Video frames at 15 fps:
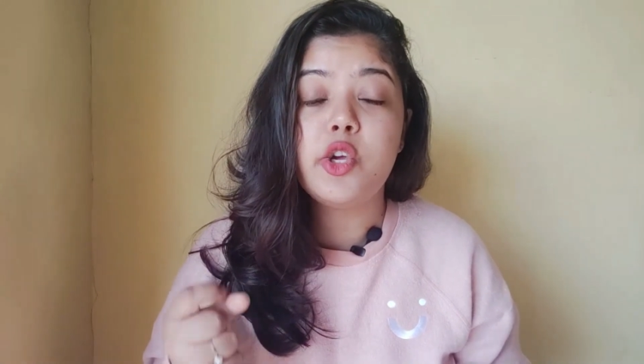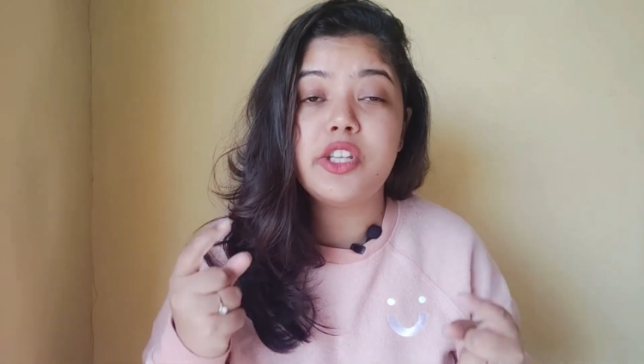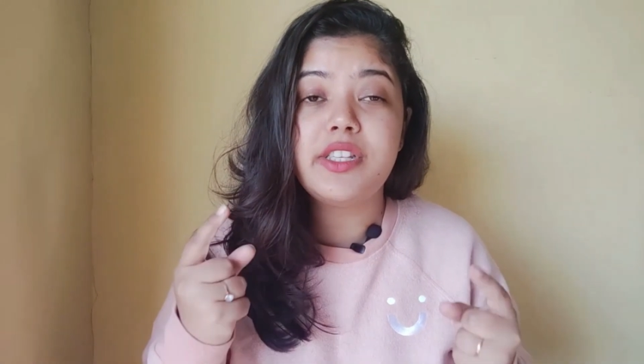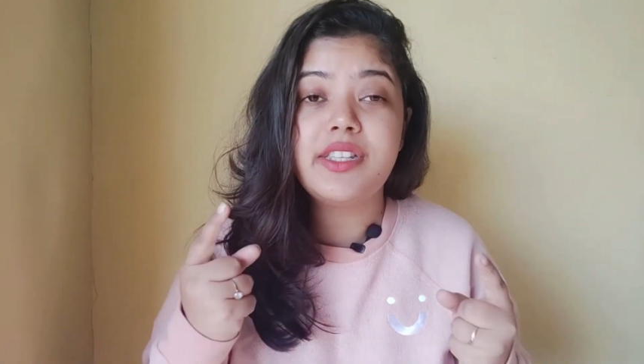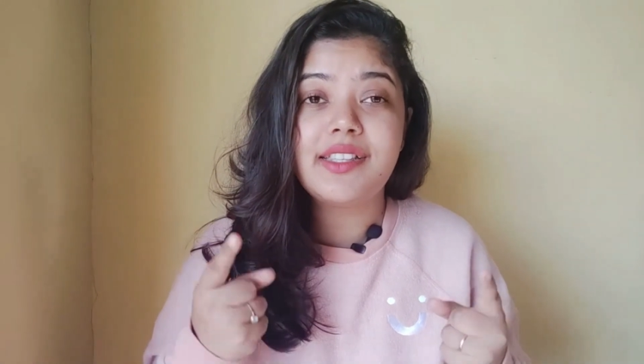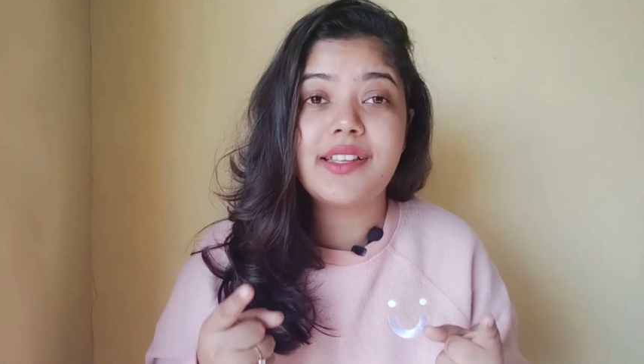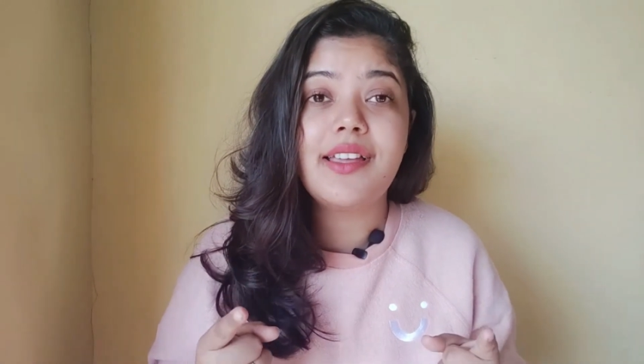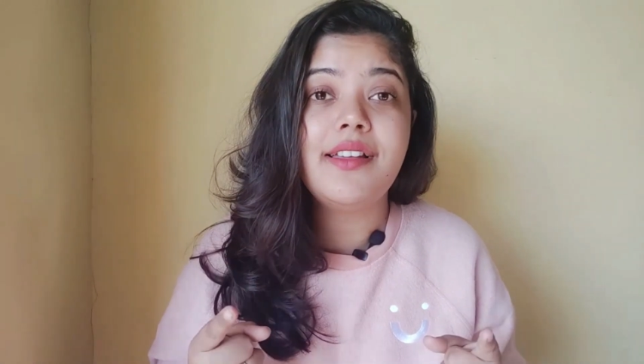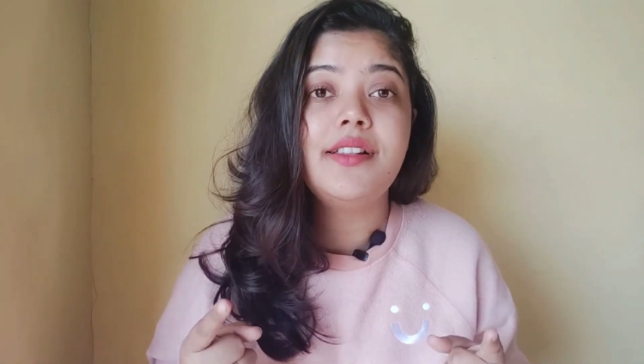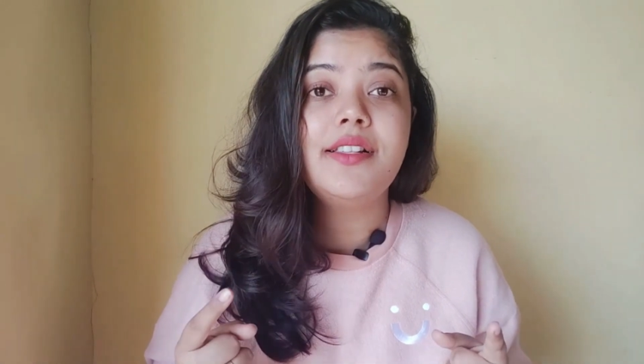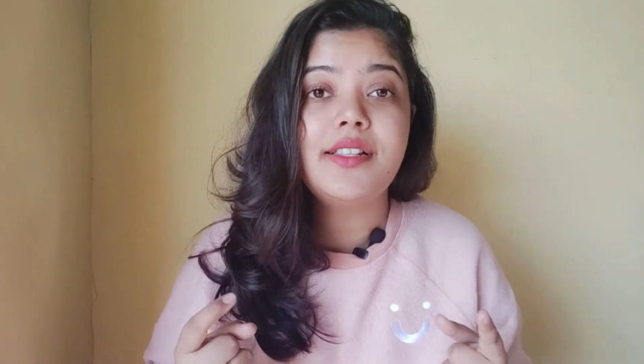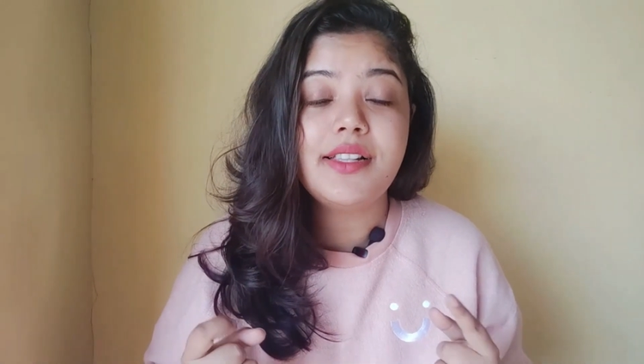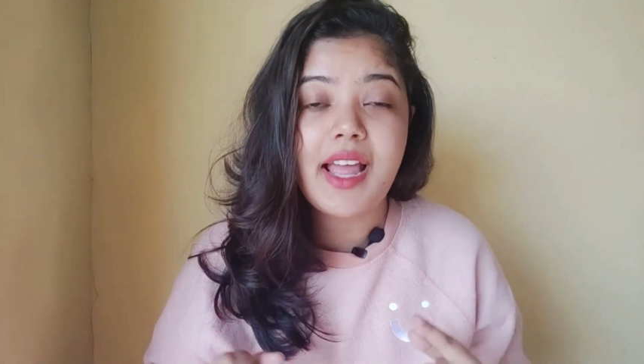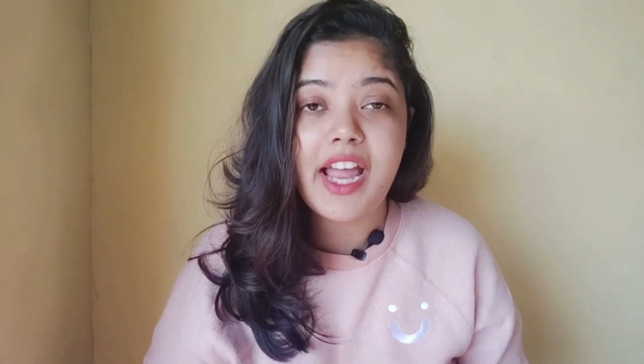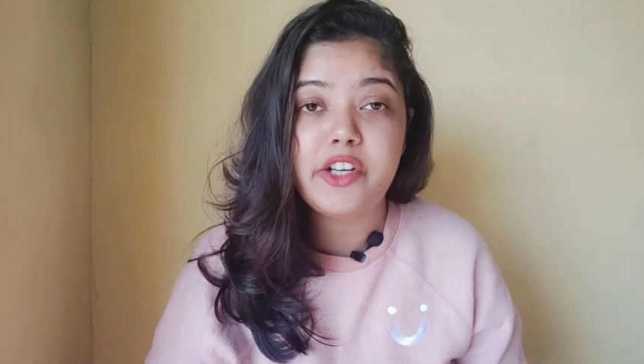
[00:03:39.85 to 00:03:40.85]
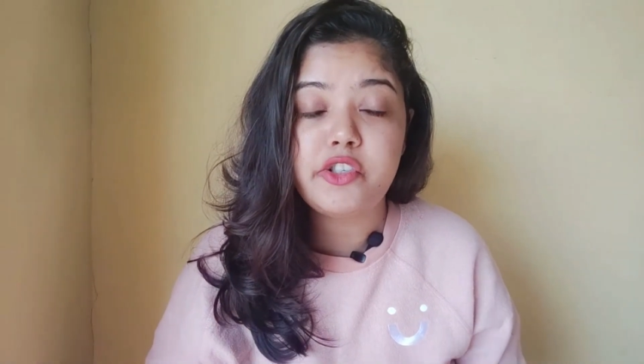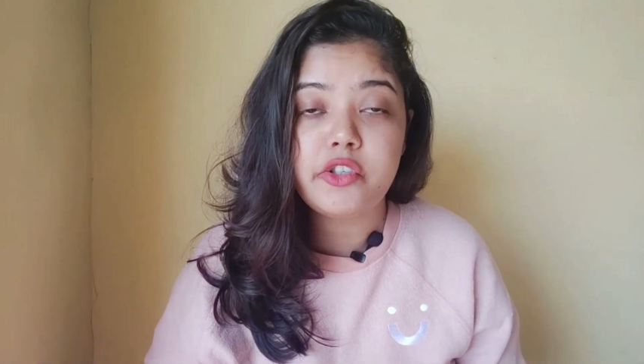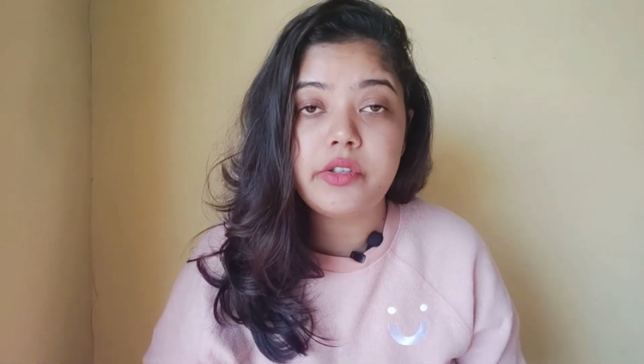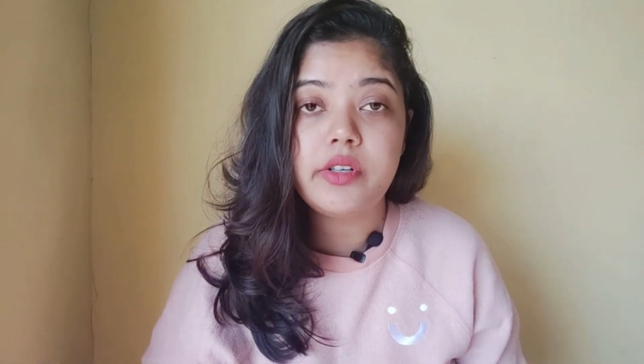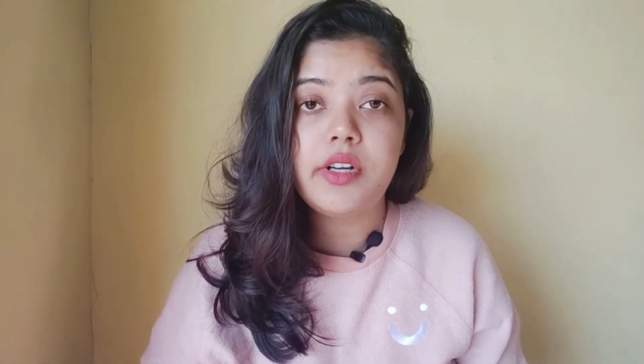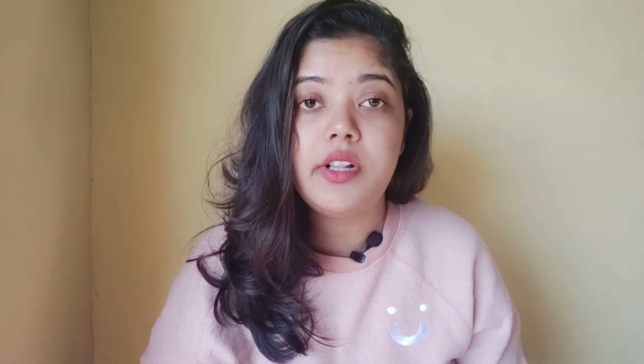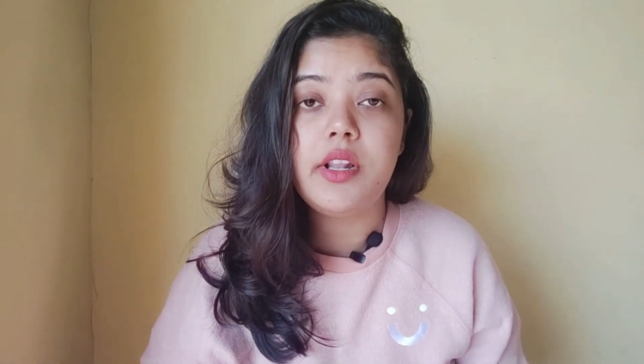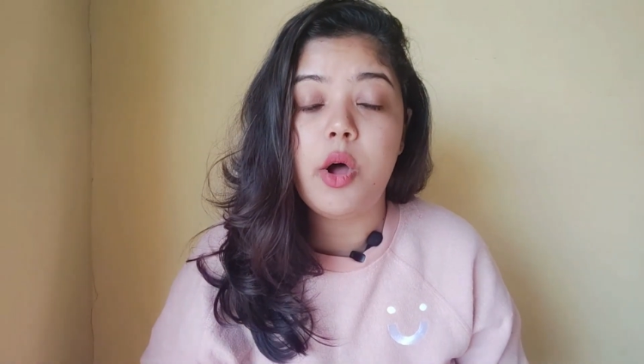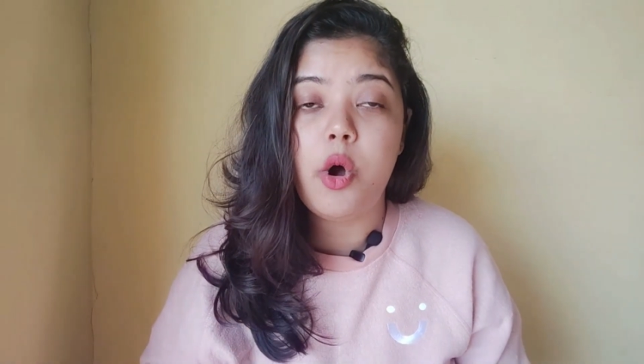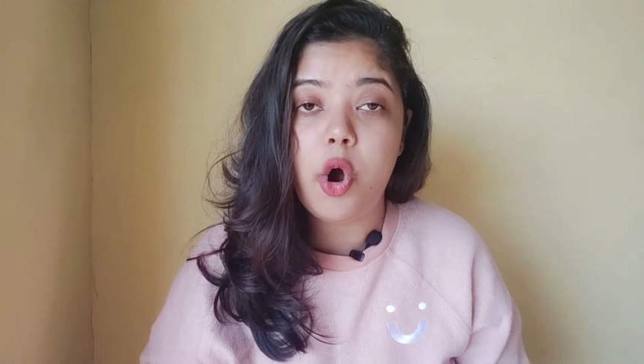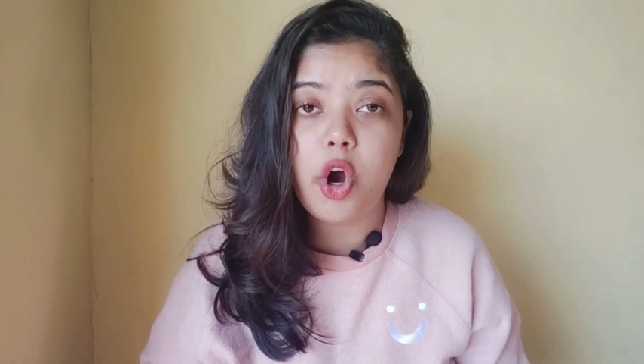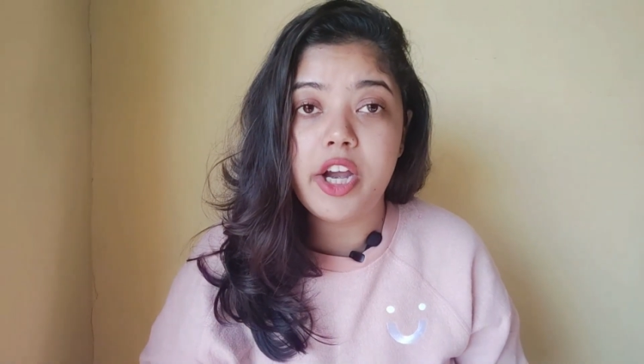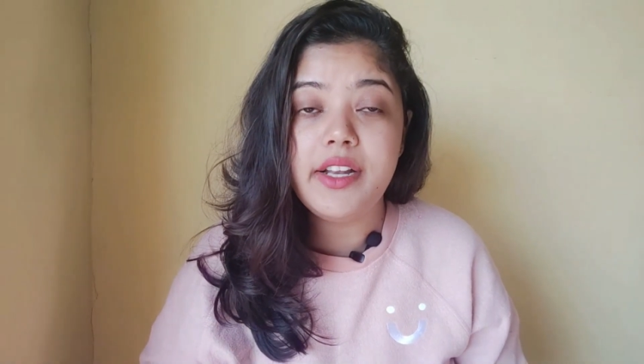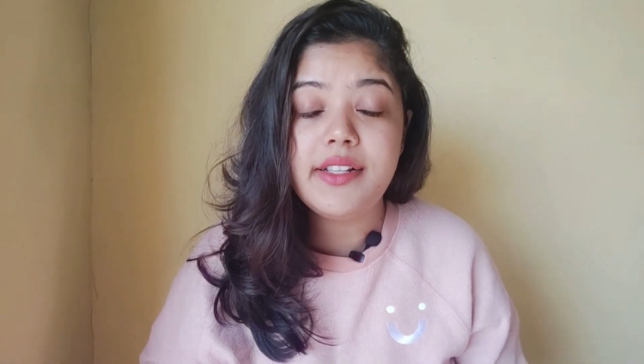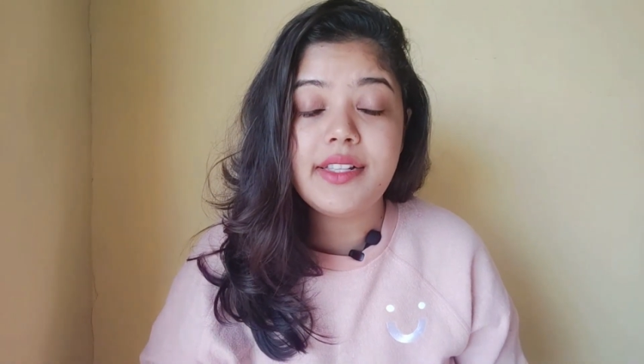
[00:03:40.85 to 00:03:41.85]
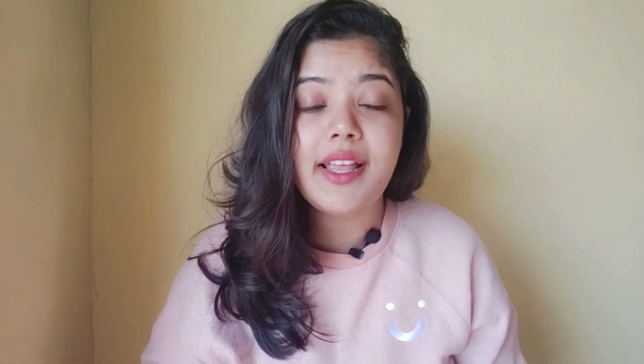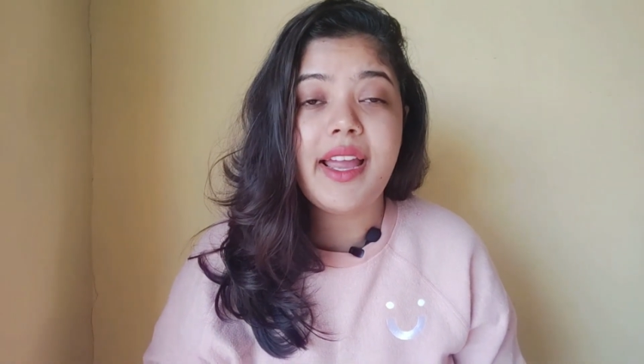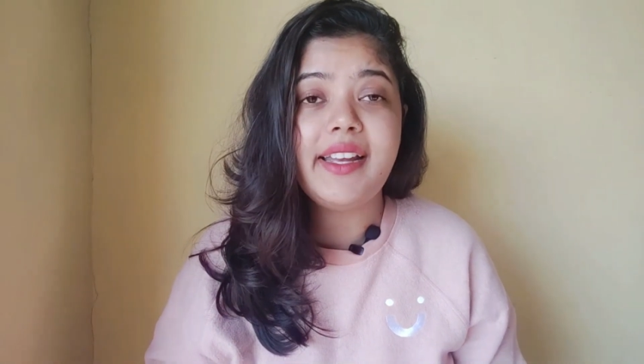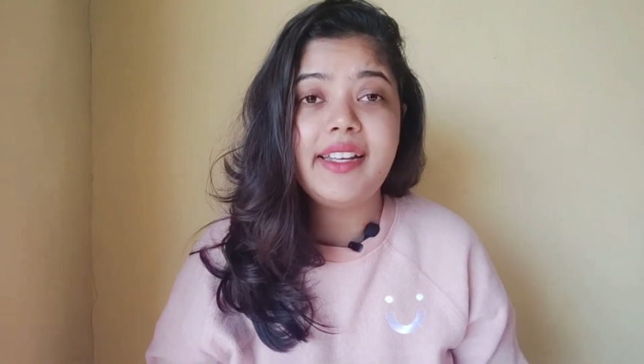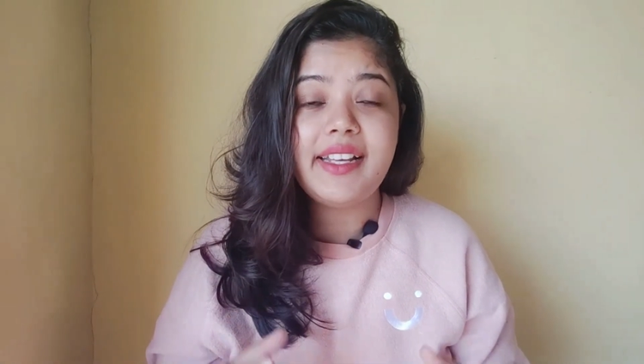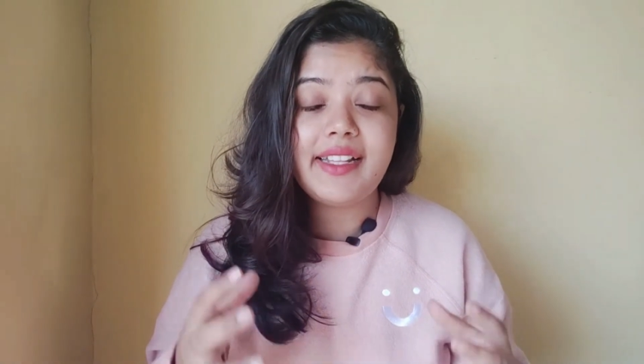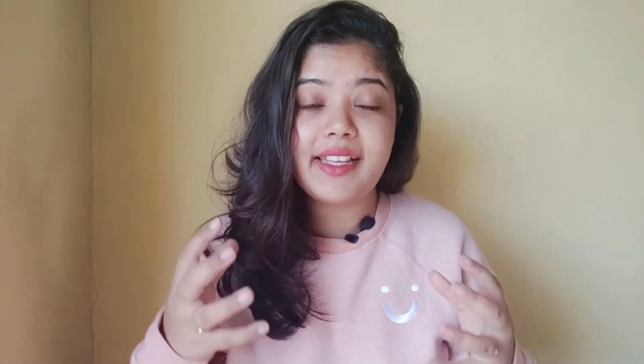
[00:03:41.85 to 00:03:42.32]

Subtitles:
skin's natural oils and it